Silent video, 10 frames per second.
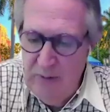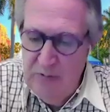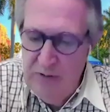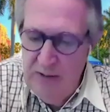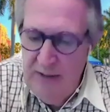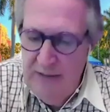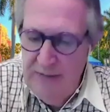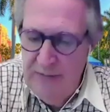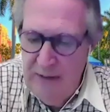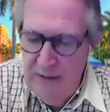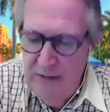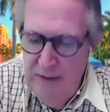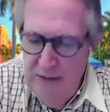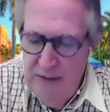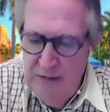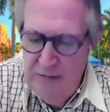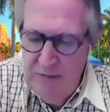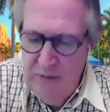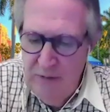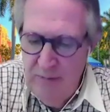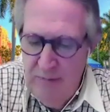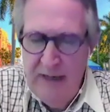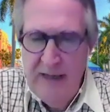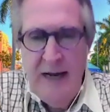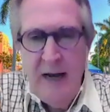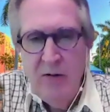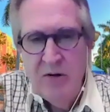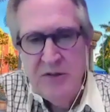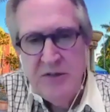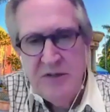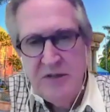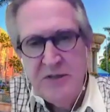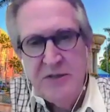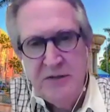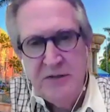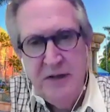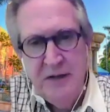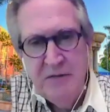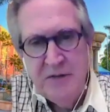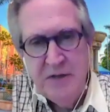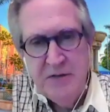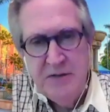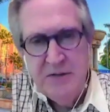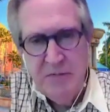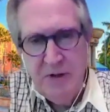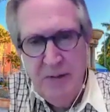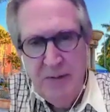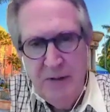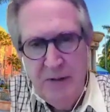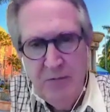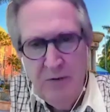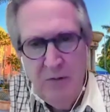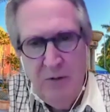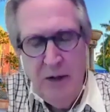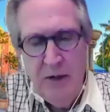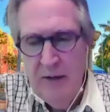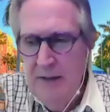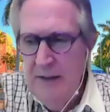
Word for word: I put on a headset, and for about eight hours, I just listened to conversations that were coming in over the wire